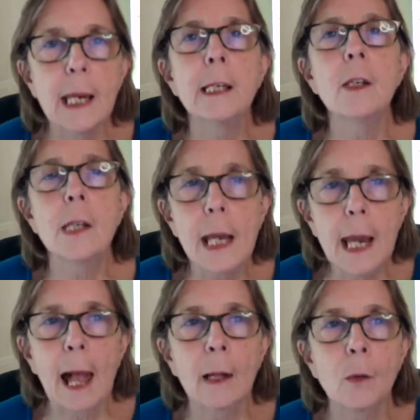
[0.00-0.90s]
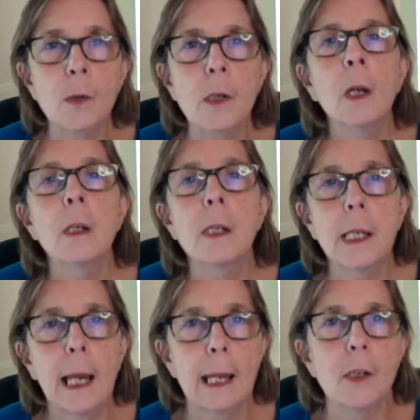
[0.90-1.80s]
in, day out to
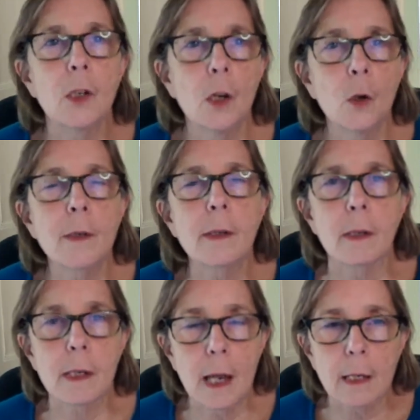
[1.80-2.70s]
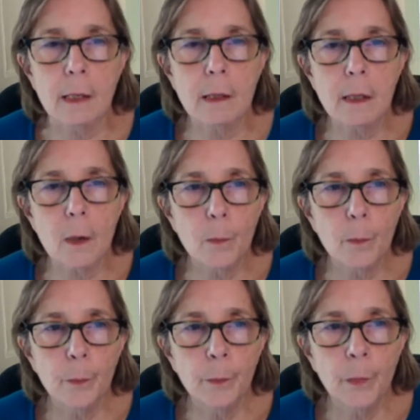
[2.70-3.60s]
get to your success.
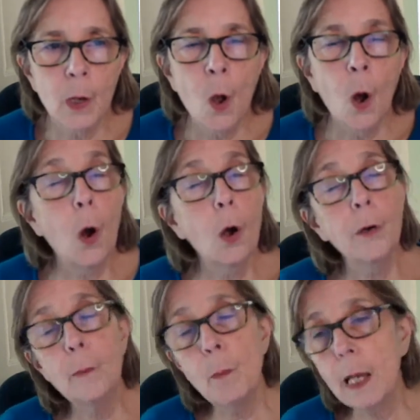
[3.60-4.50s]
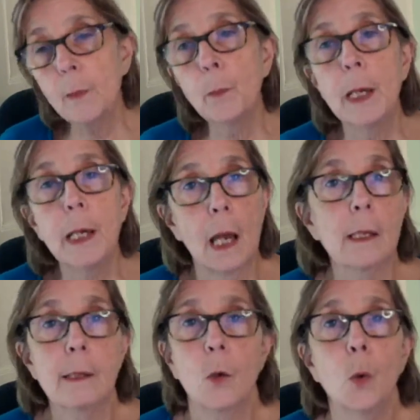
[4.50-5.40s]
Or it might be a
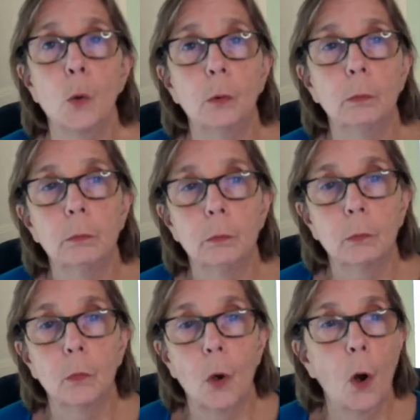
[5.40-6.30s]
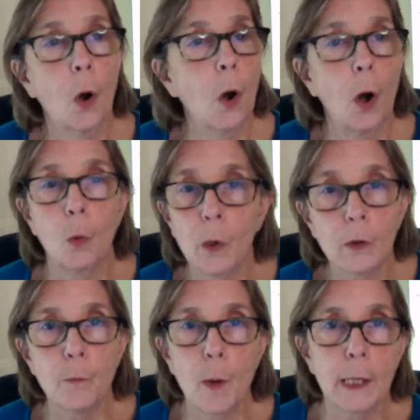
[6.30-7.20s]
school or one
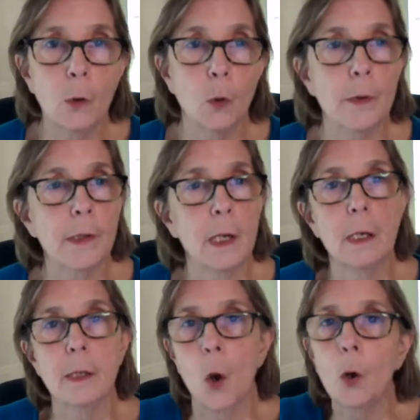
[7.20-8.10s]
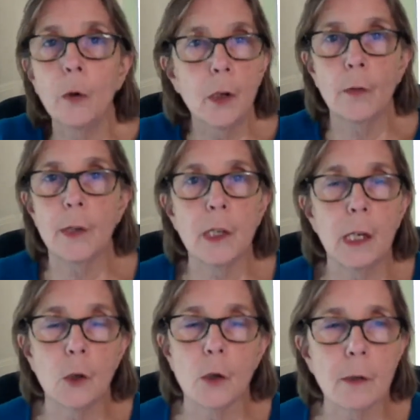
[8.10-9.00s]
of my courses or another
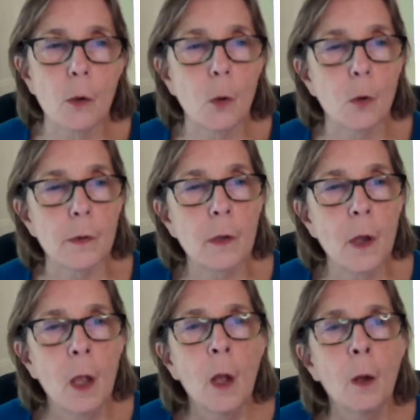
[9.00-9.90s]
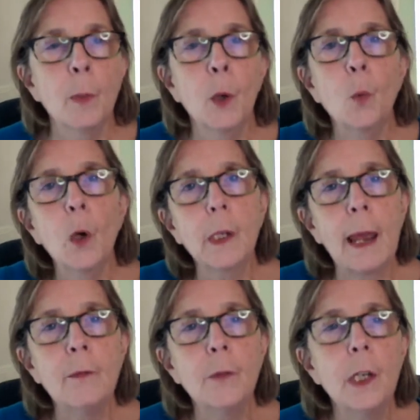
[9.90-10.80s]
teacher's course. But
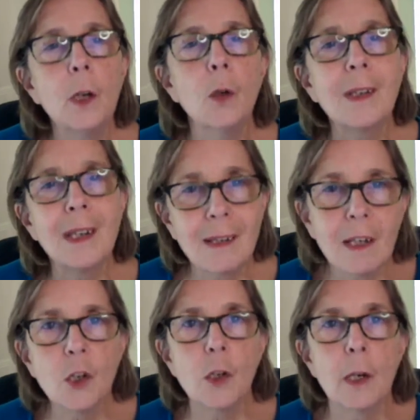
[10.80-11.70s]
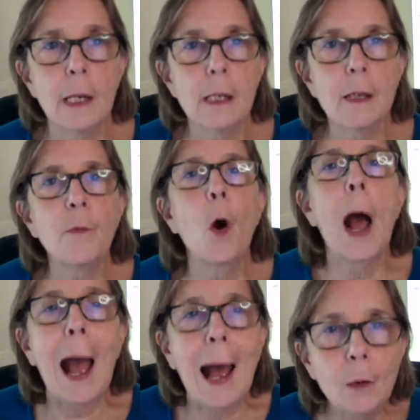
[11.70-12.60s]
whatever your decision is for
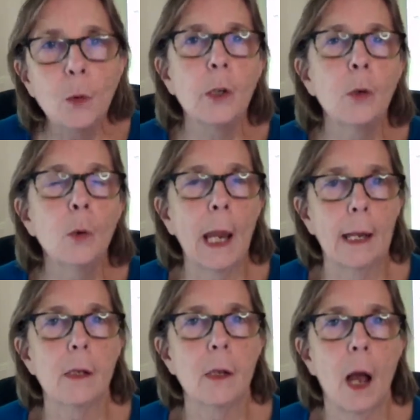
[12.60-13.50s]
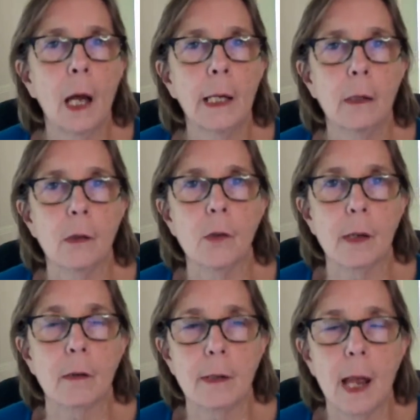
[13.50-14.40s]
how you get to IELTS
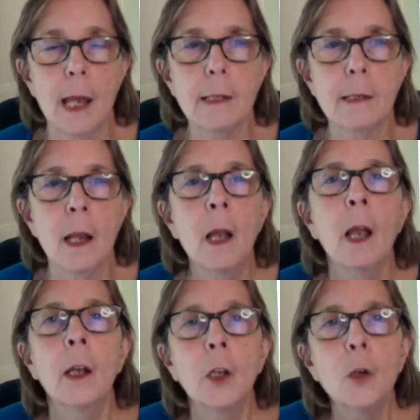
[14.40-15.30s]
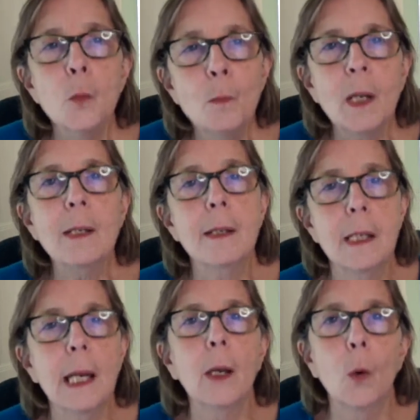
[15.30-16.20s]
success, you must
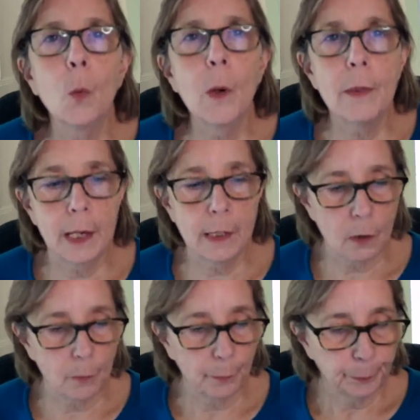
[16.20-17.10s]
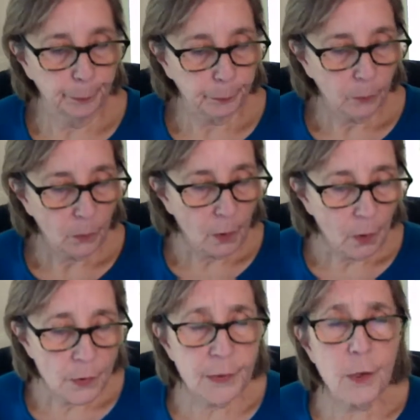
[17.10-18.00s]
stick with it.
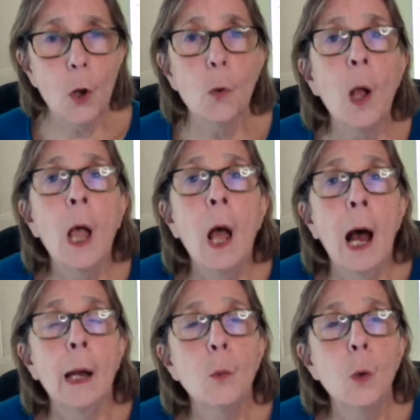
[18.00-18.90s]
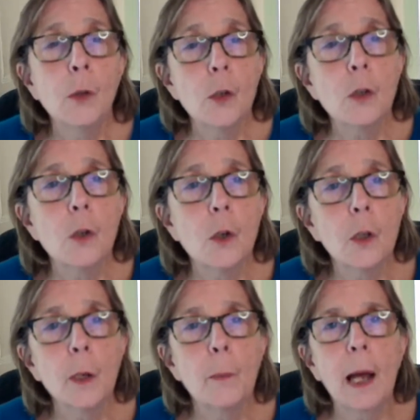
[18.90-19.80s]
So I want to
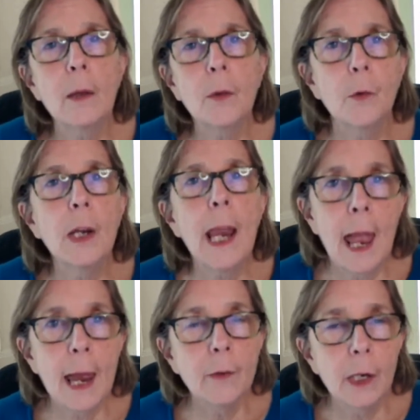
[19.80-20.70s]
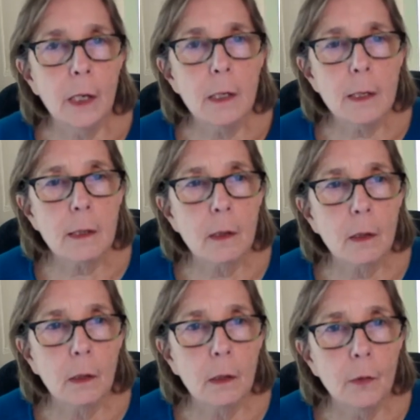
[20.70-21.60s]
talk about three areas
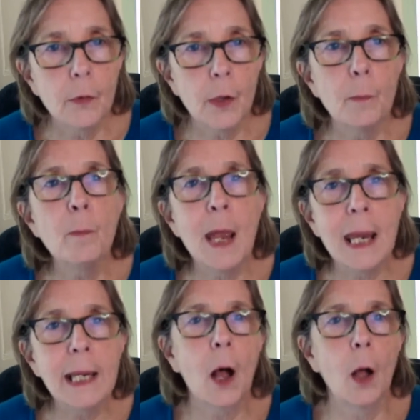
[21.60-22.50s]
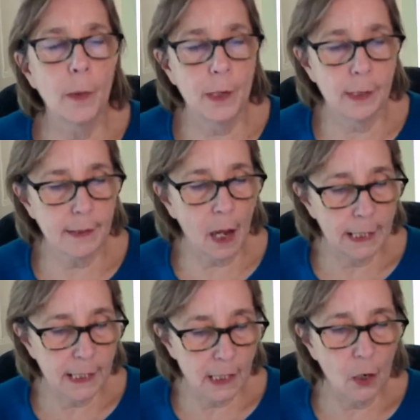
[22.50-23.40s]
that make up this
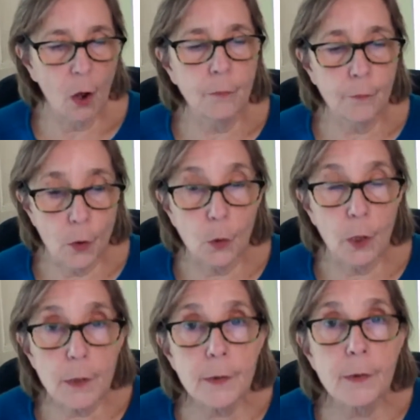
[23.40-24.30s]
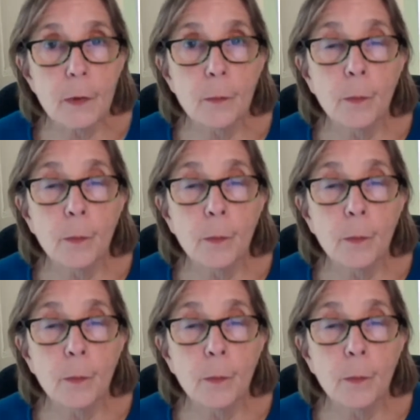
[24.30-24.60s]
idea of focus.